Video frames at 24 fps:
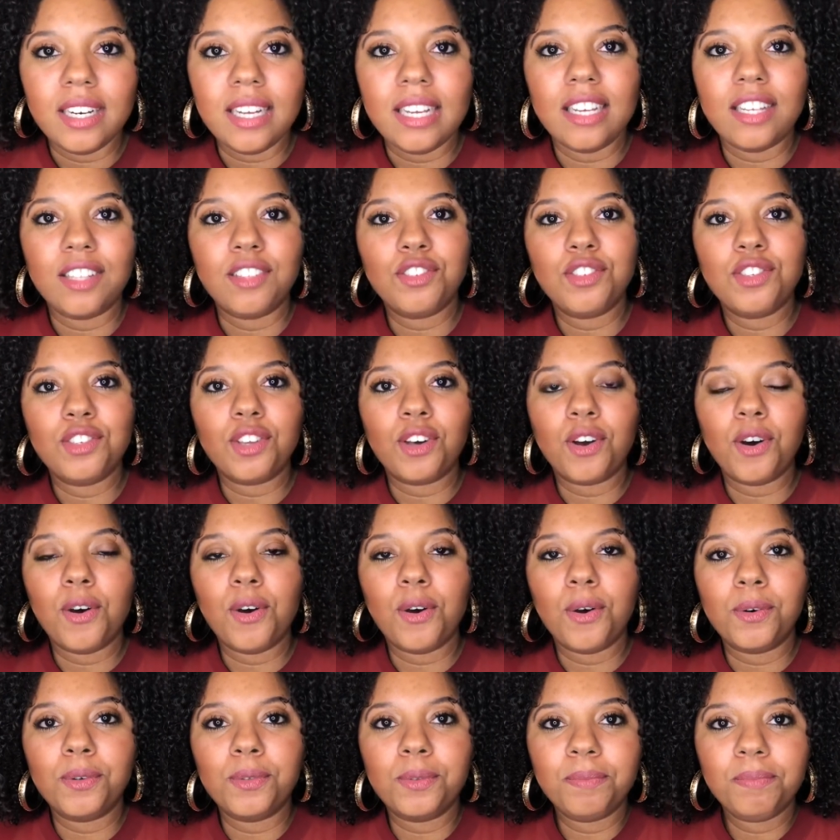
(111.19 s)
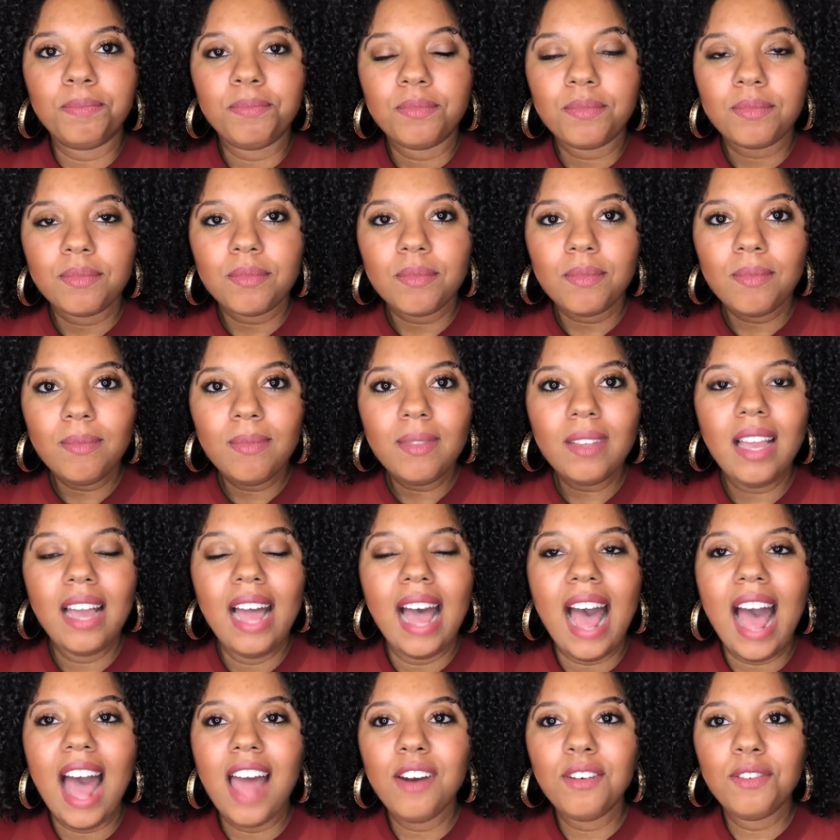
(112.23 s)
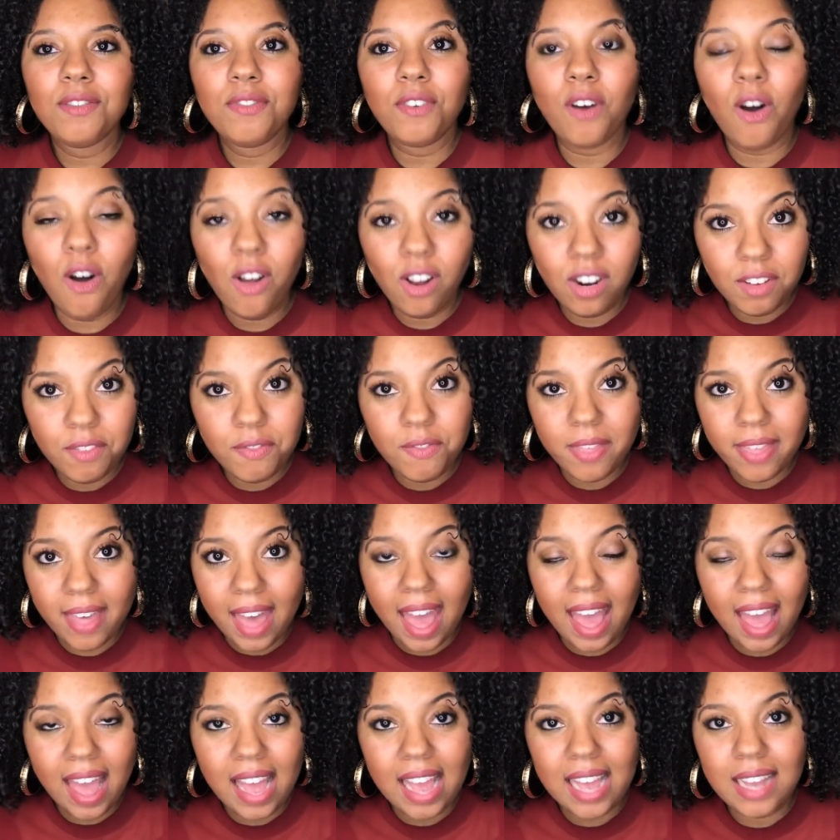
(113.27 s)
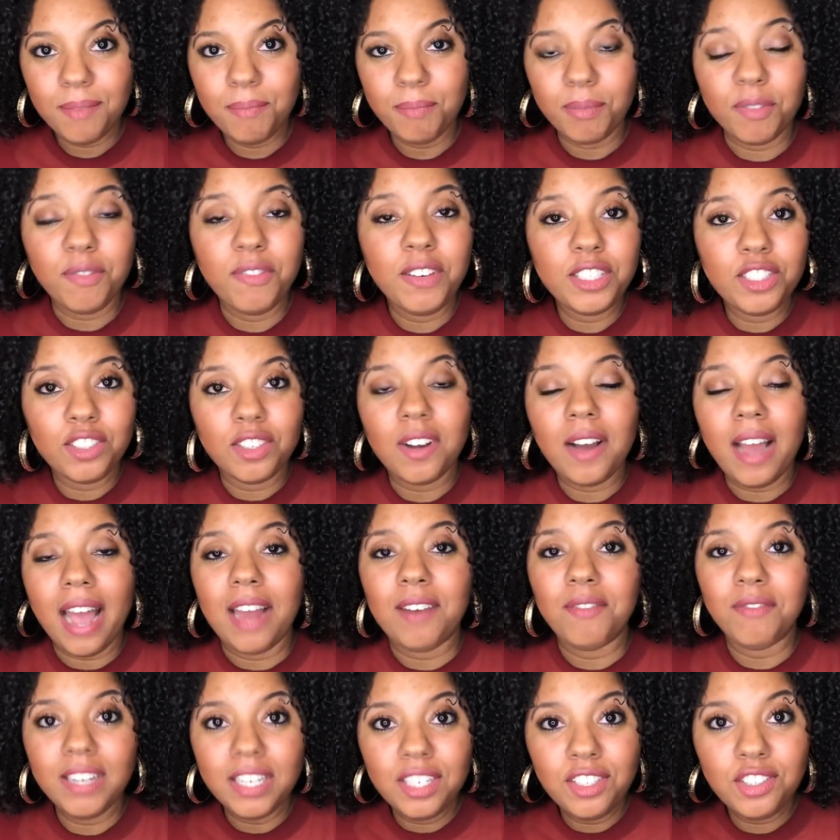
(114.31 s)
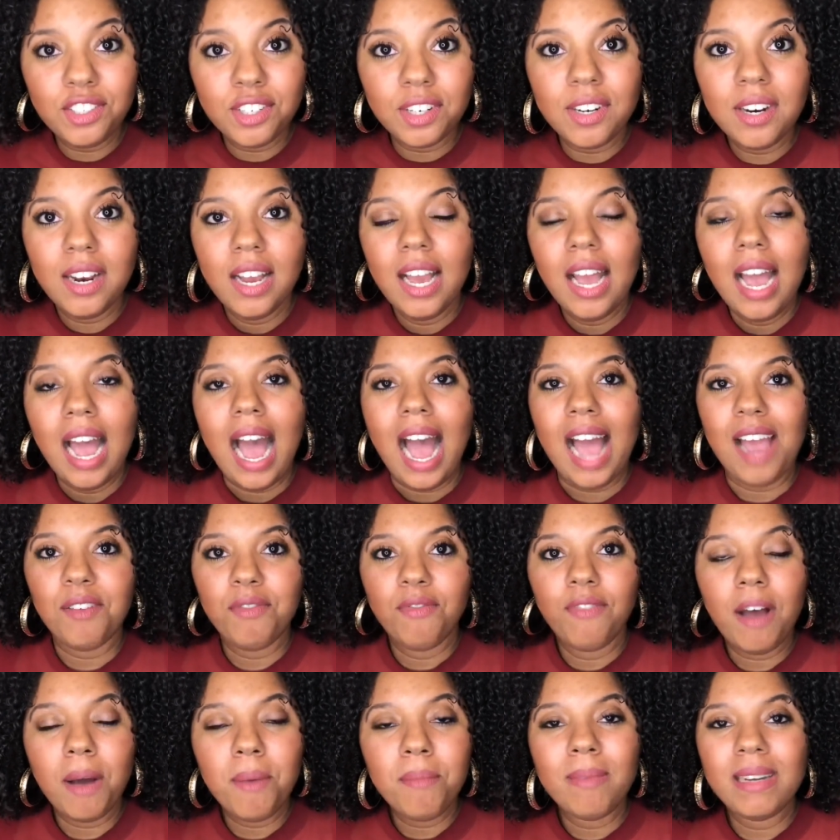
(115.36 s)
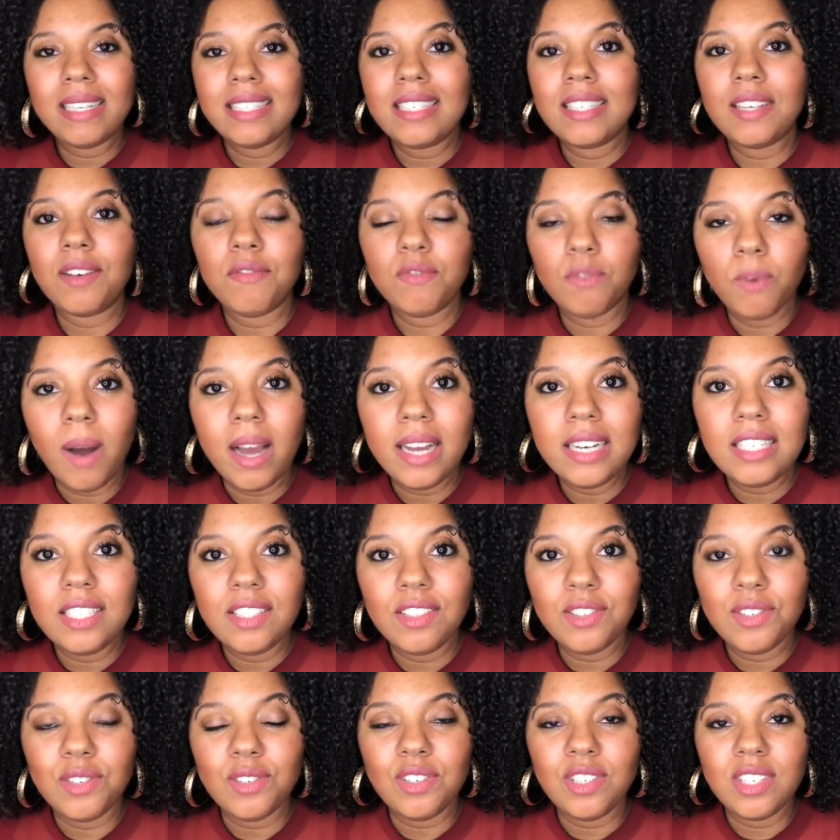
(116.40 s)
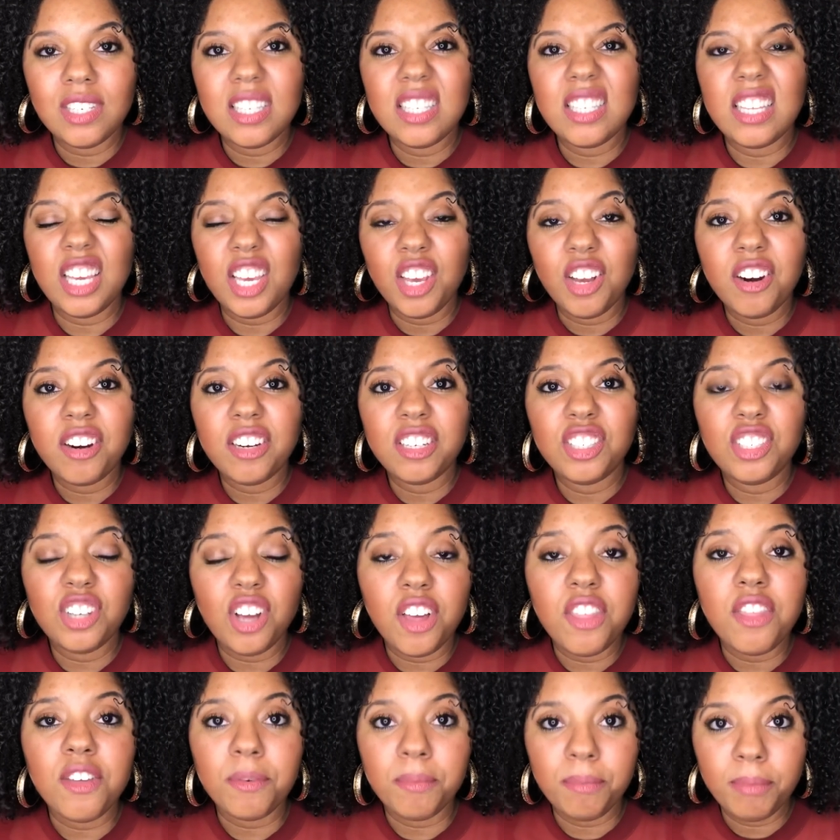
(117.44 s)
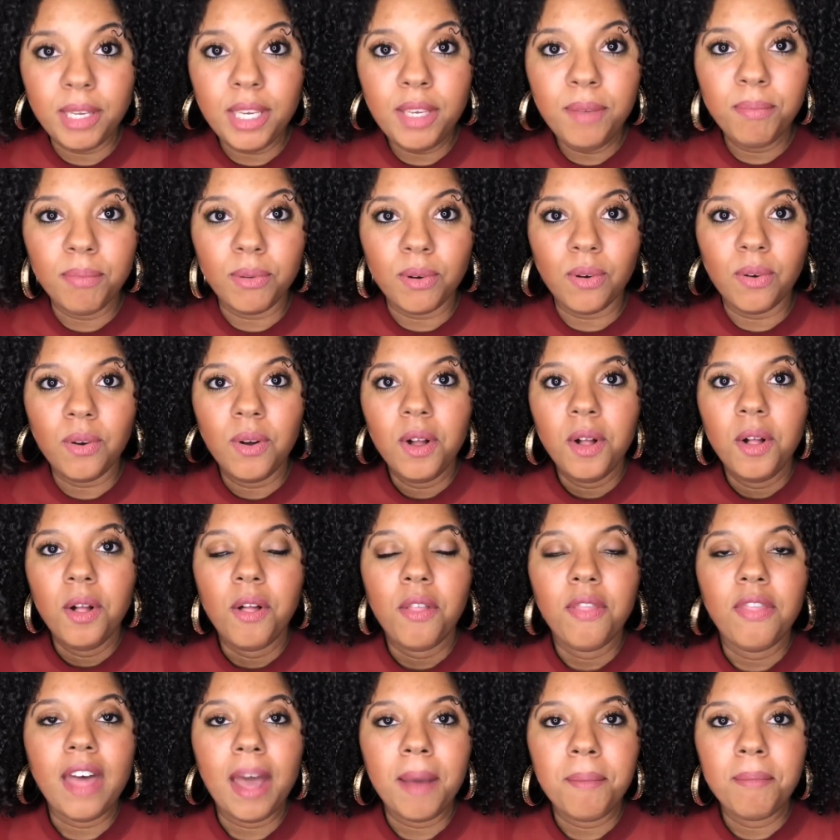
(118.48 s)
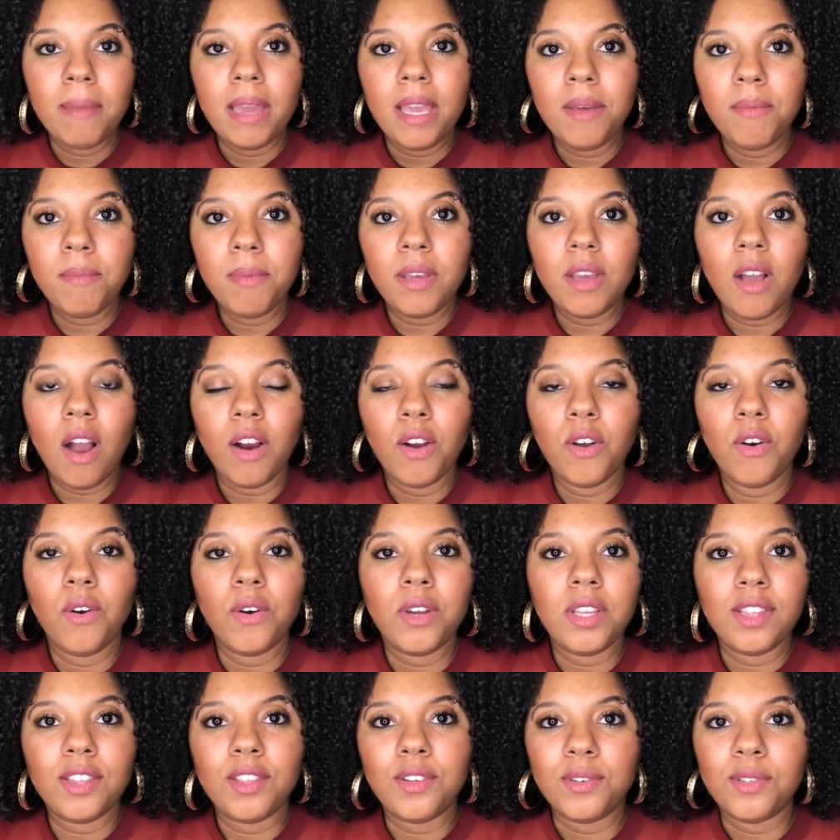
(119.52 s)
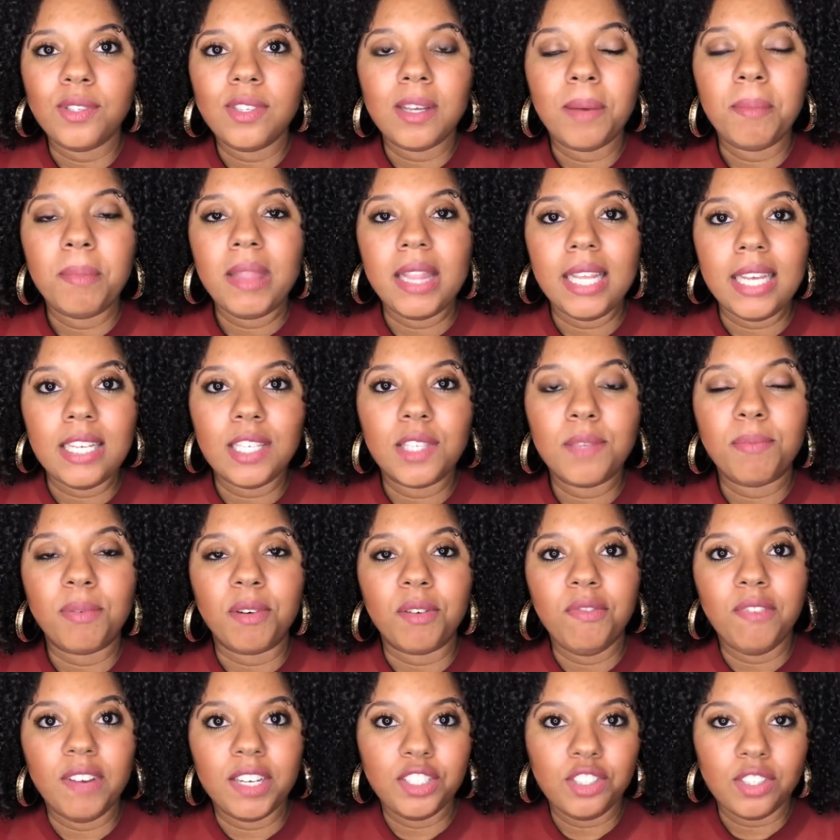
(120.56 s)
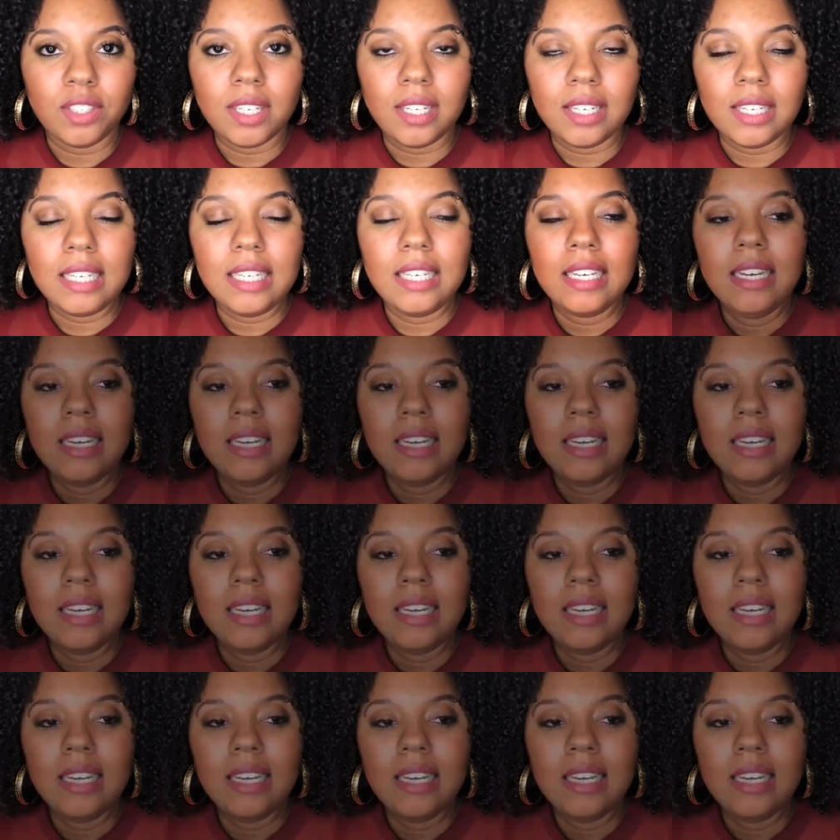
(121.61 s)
And so out of all of that professional adventure, I found myself wanting to just encourage other people that maybe are going through some things professionally.